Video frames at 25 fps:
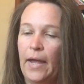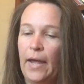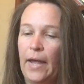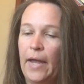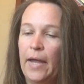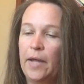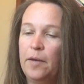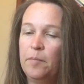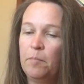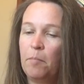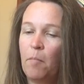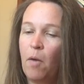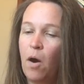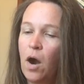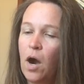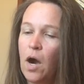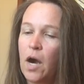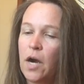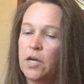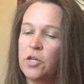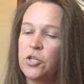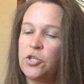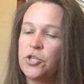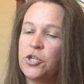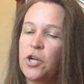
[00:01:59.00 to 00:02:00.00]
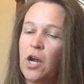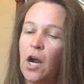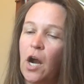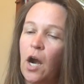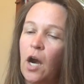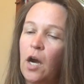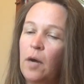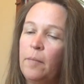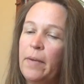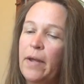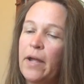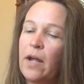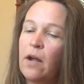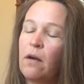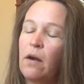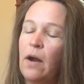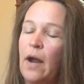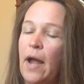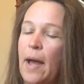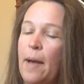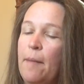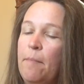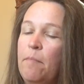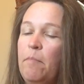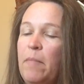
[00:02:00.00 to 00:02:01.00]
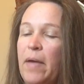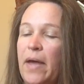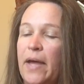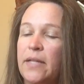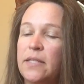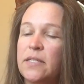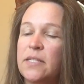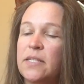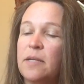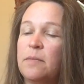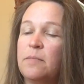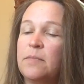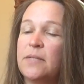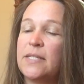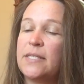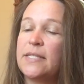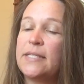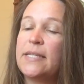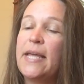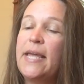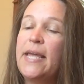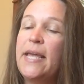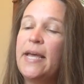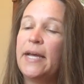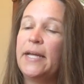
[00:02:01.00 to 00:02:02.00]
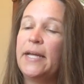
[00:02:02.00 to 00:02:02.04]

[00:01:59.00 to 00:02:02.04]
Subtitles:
In March, Hermit crab met some sea